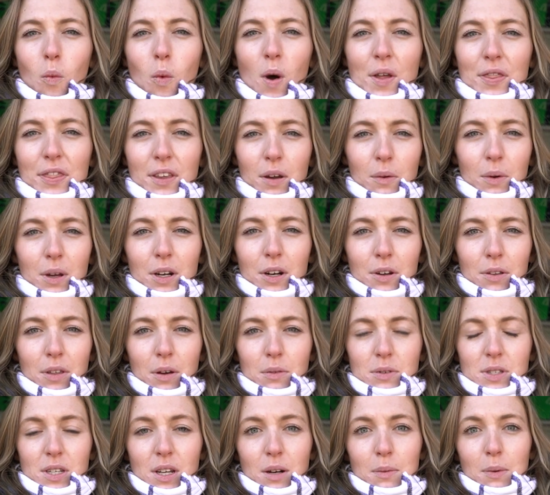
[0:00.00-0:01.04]
One thing we knew that
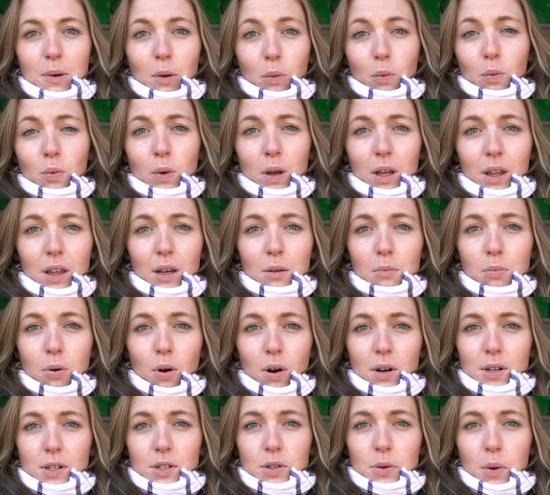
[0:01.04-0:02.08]
was gonna be really
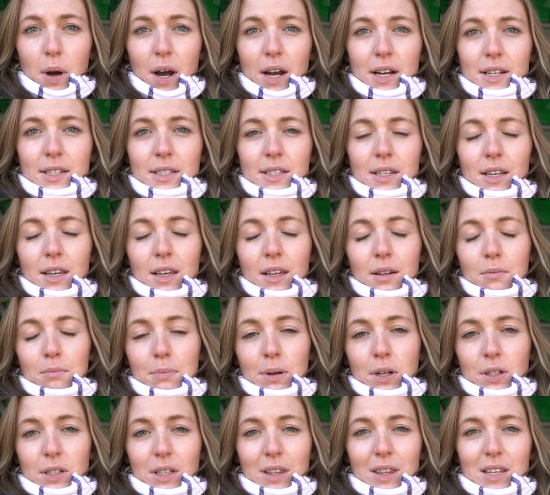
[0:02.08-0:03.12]
important to us in
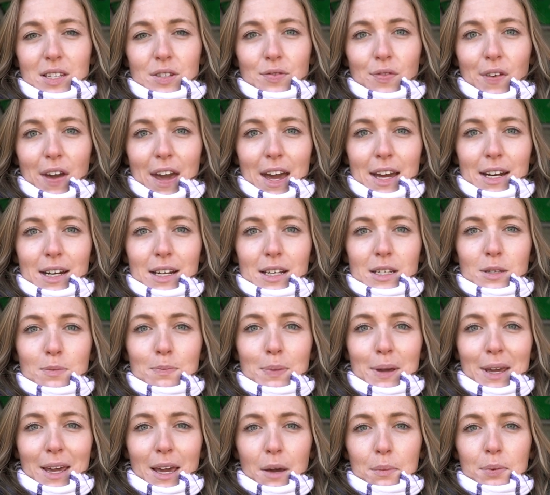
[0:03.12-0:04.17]
building this van is
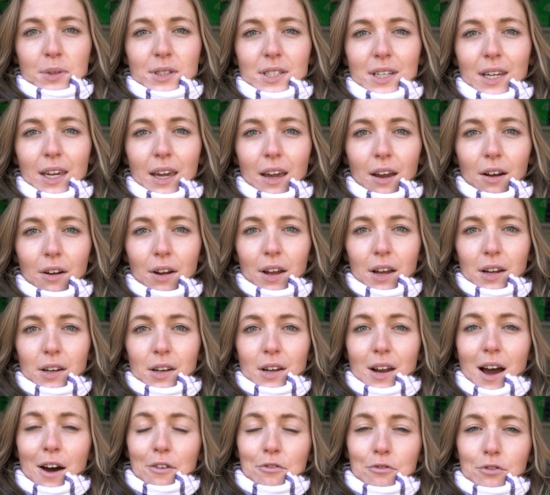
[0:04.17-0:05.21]
being able to carry
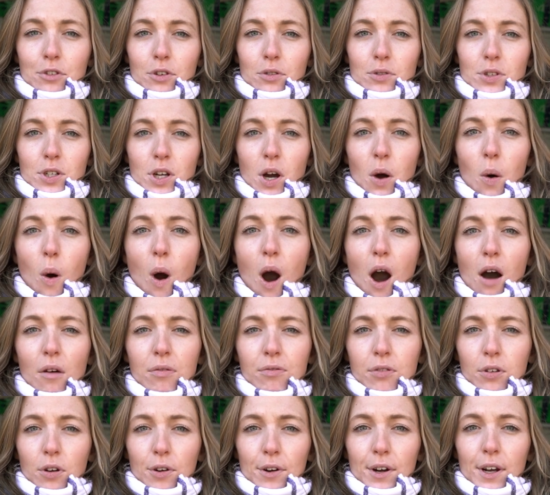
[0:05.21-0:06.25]
enough food to go
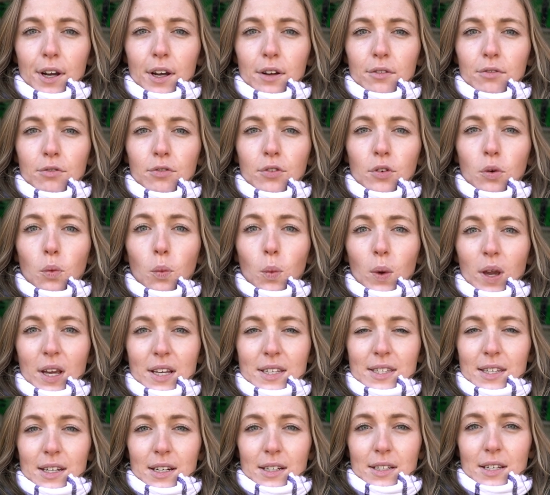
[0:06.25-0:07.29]
off the grid for
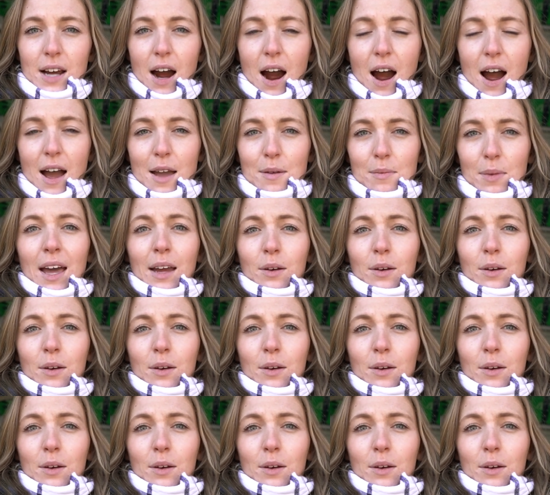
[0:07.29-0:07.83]
weeks at a time.